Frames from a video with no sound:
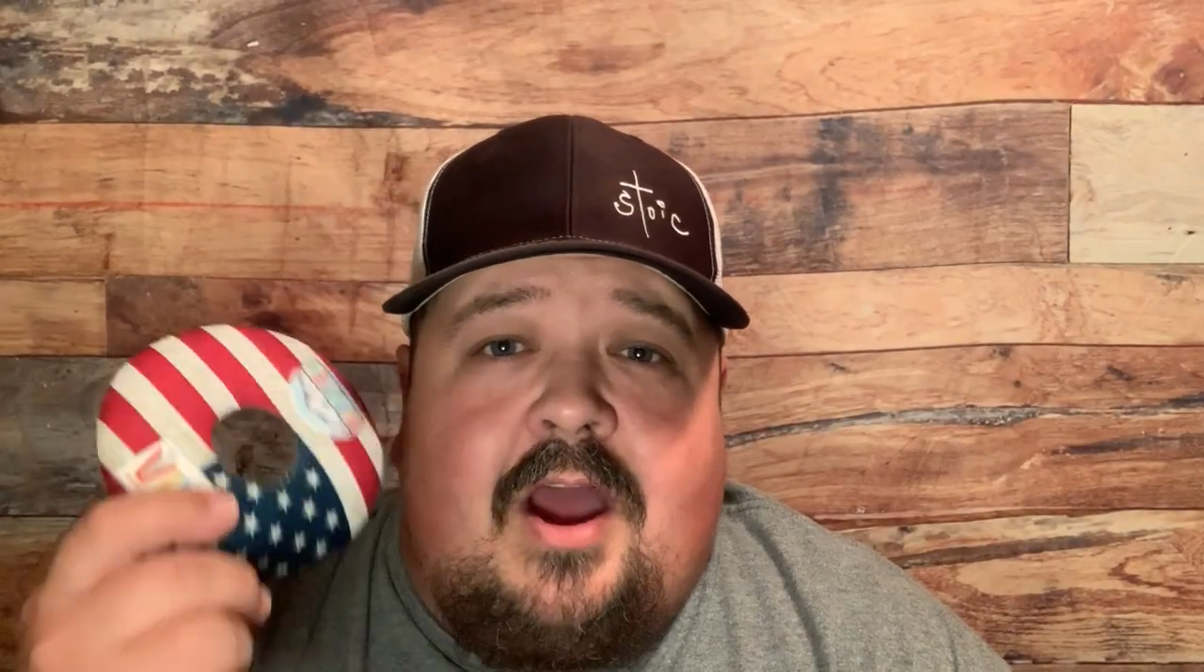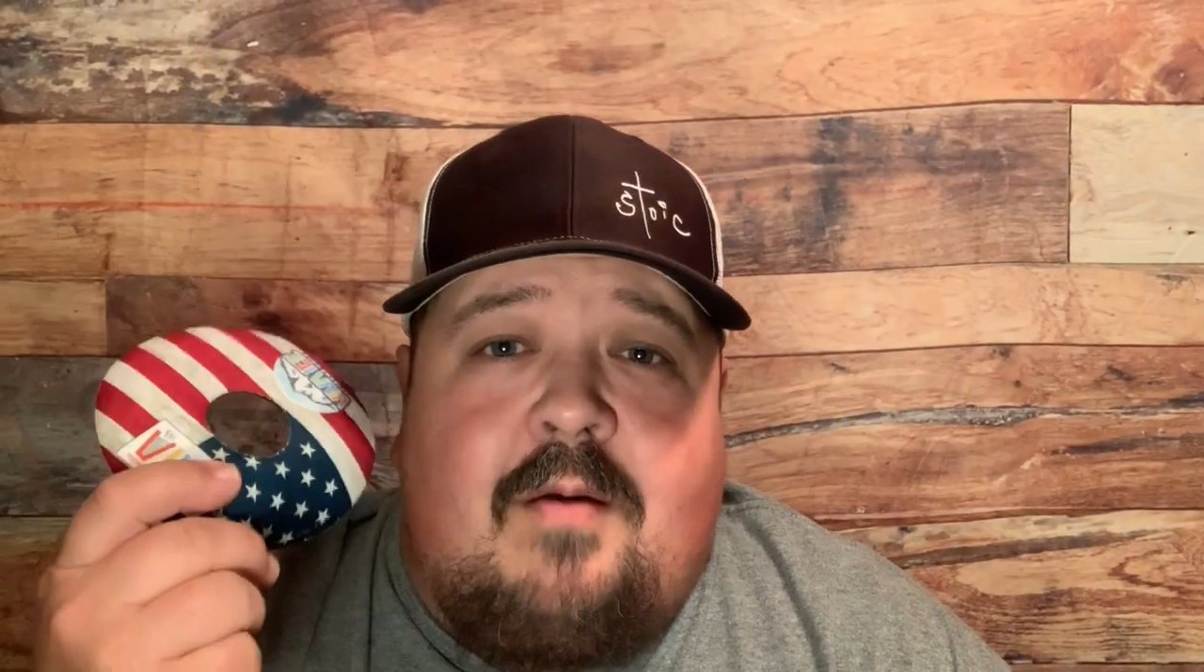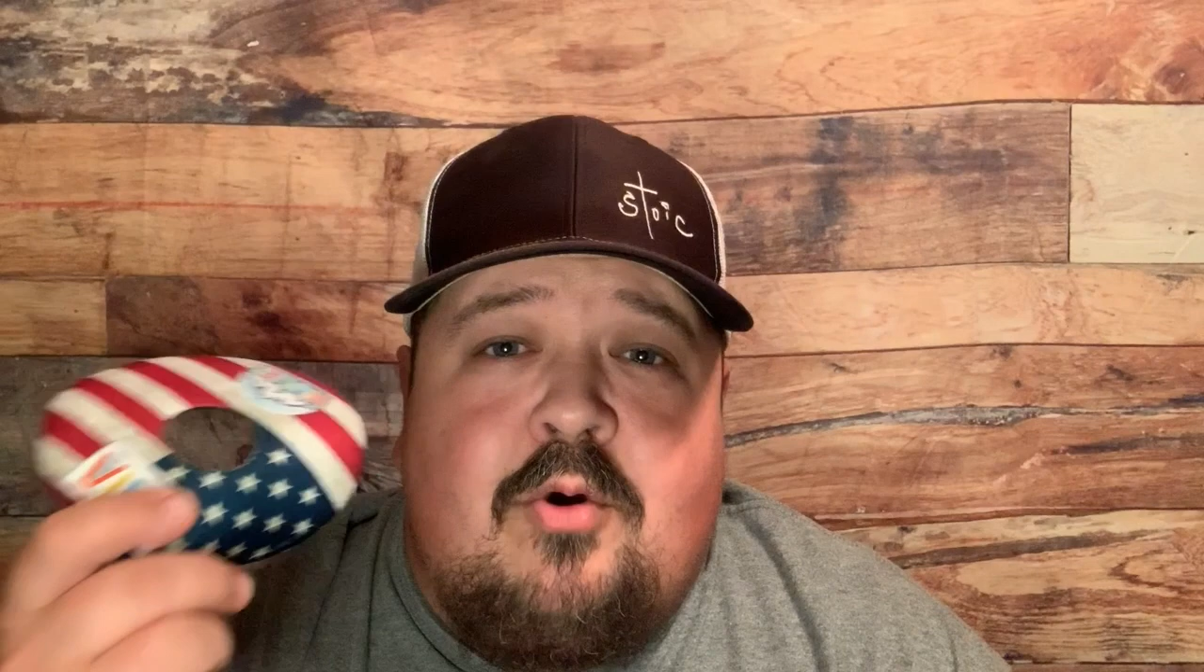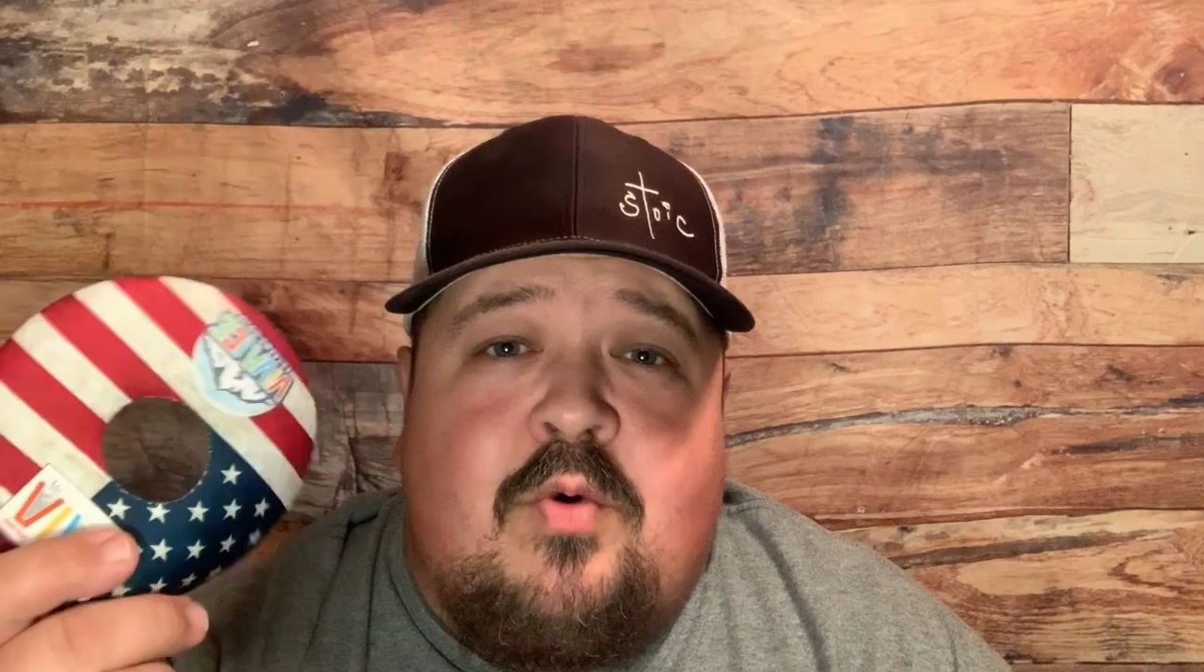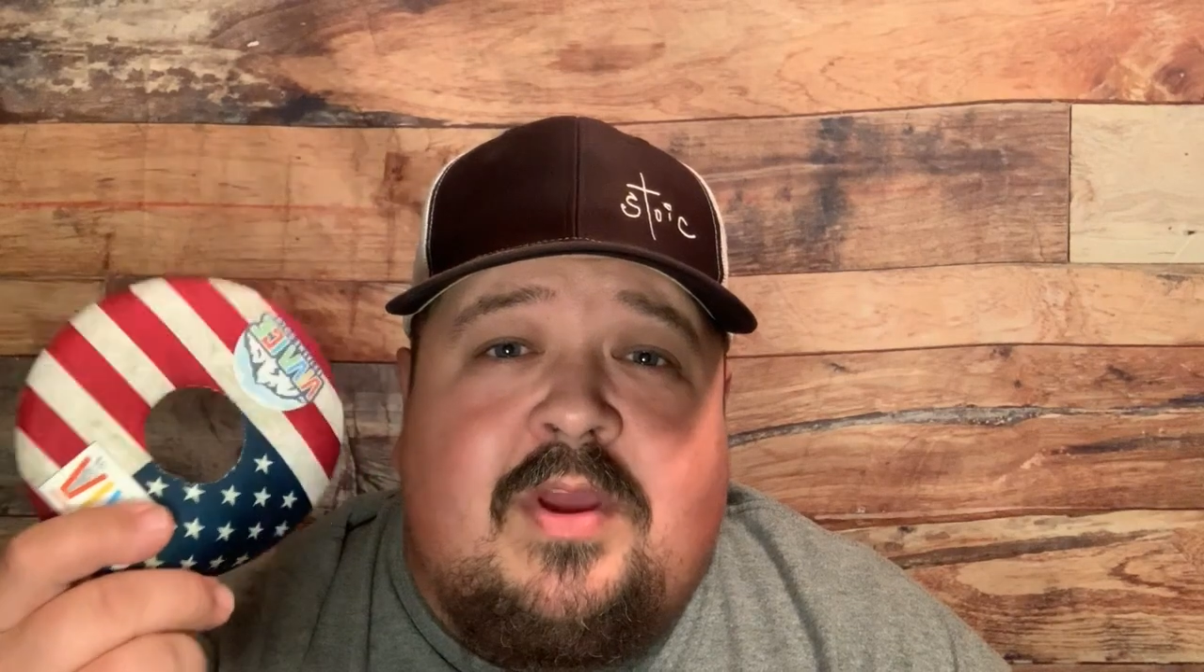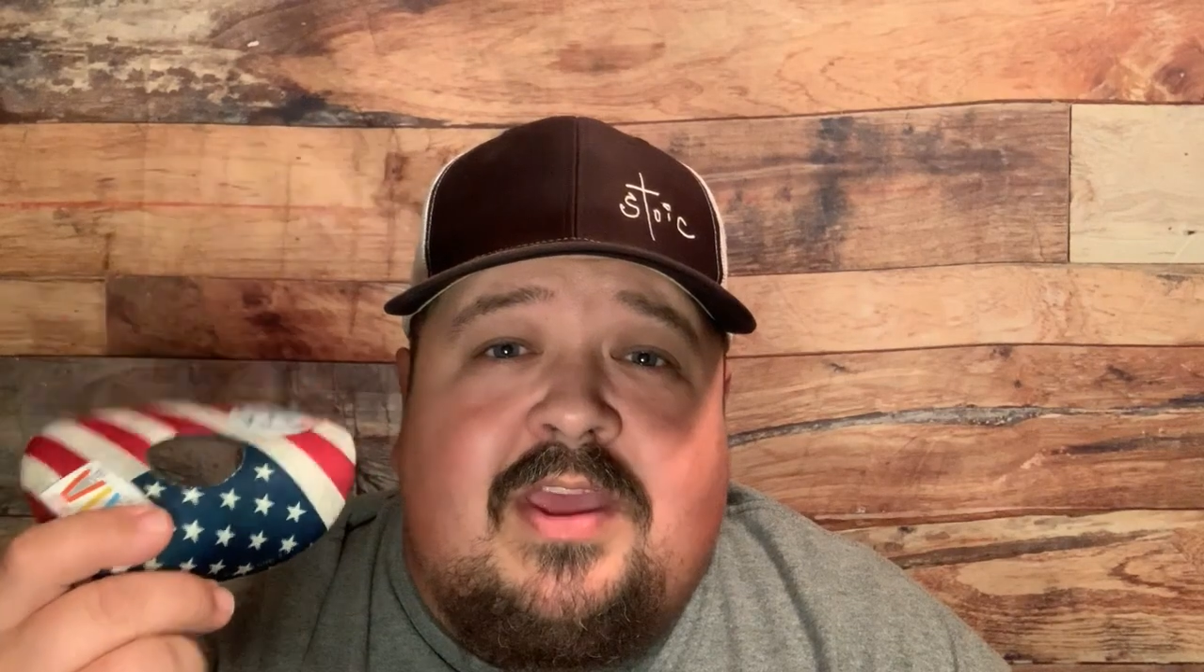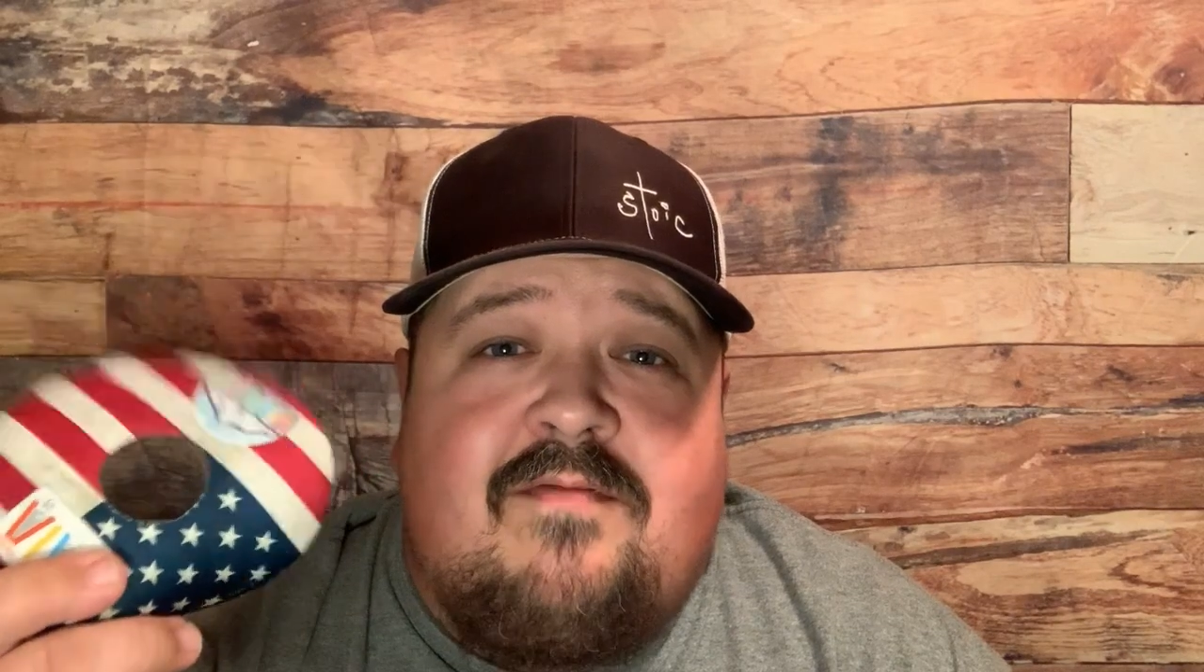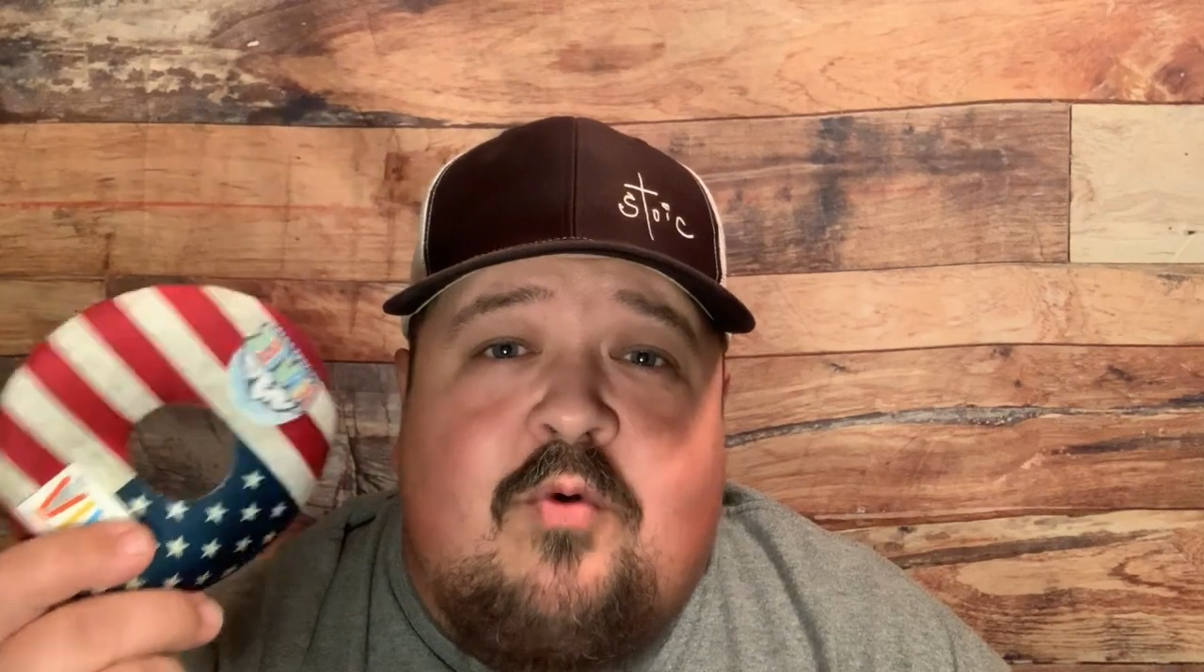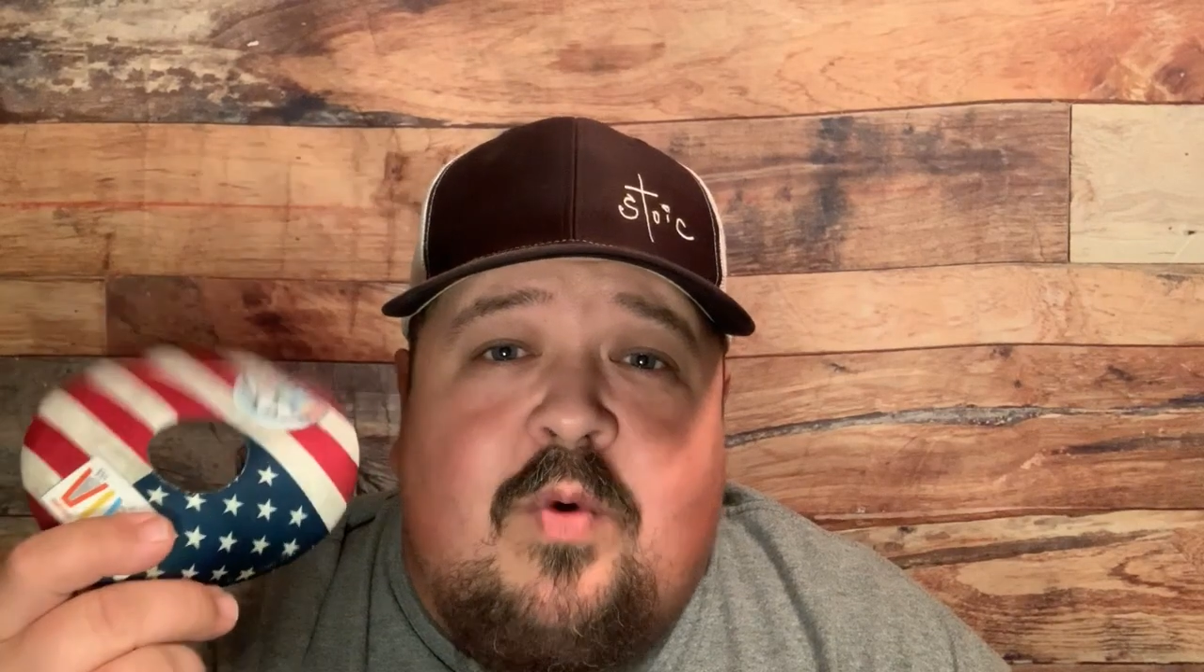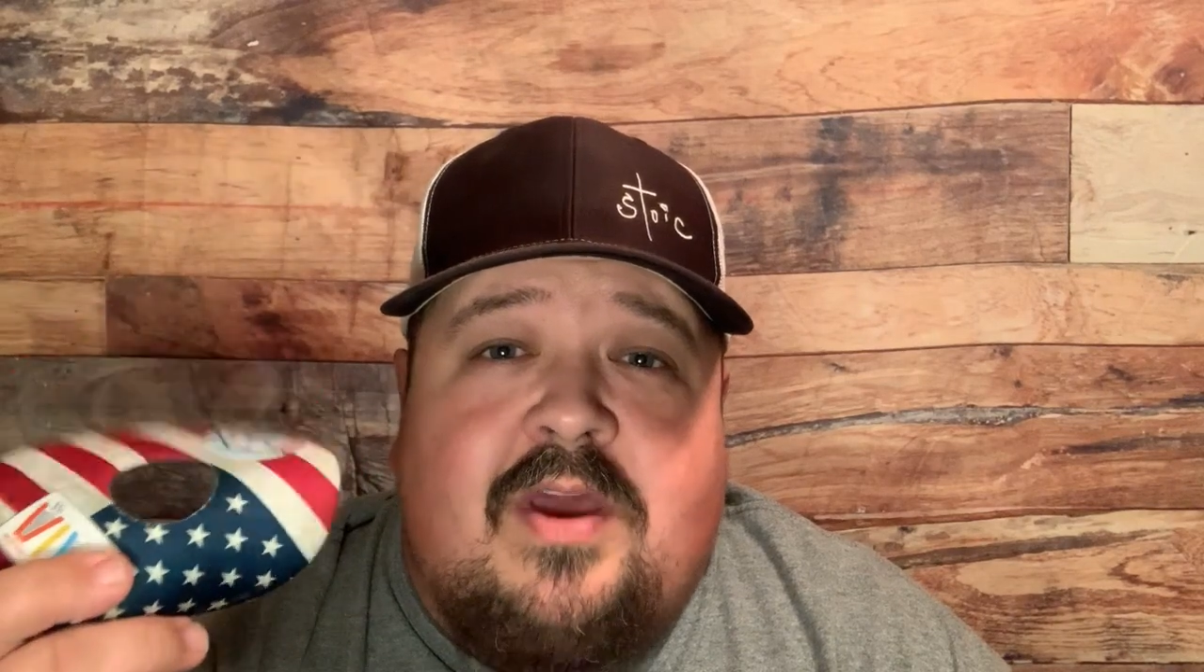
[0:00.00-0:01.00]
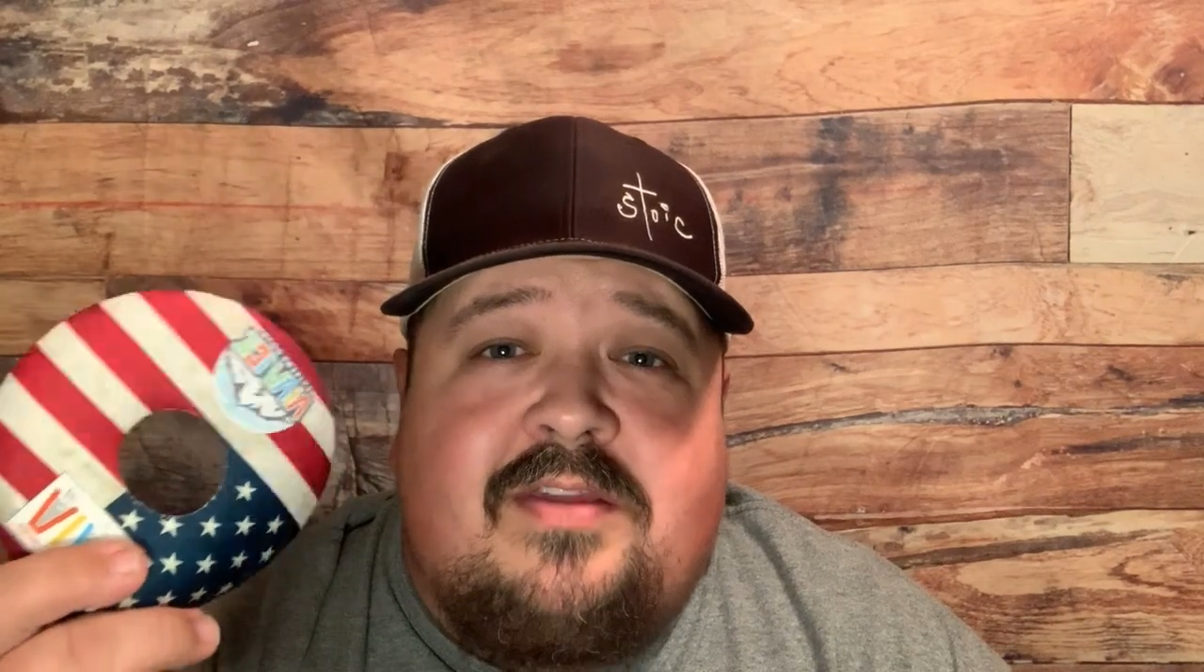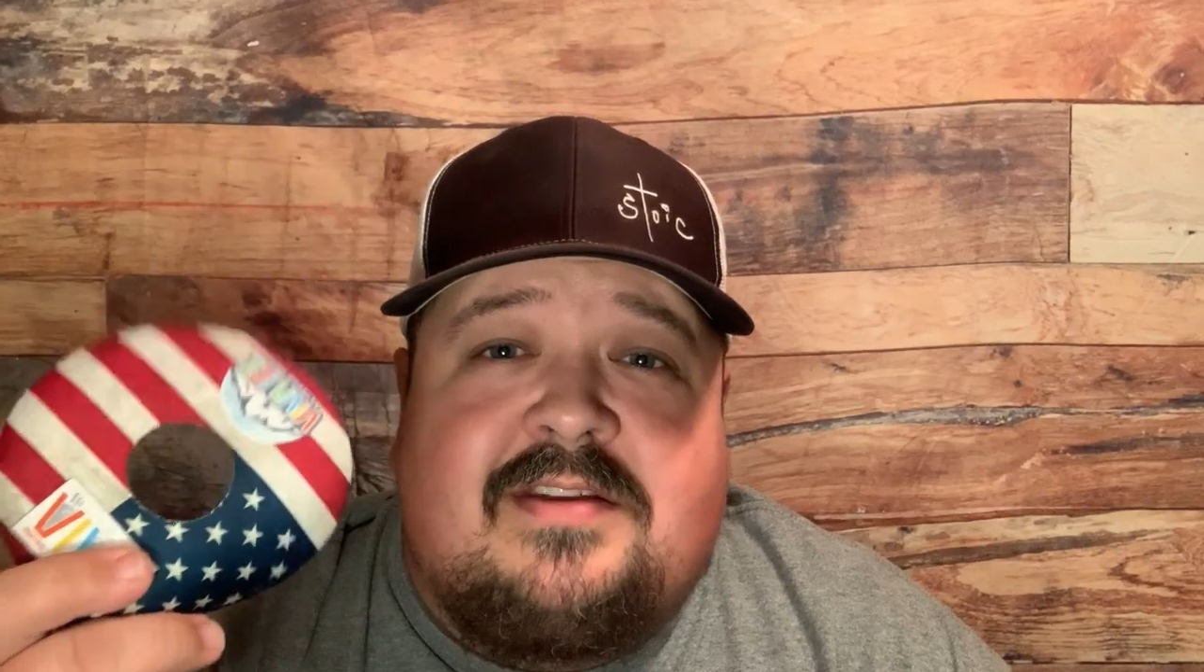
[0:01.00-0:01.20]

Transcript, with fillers: I'm going to give away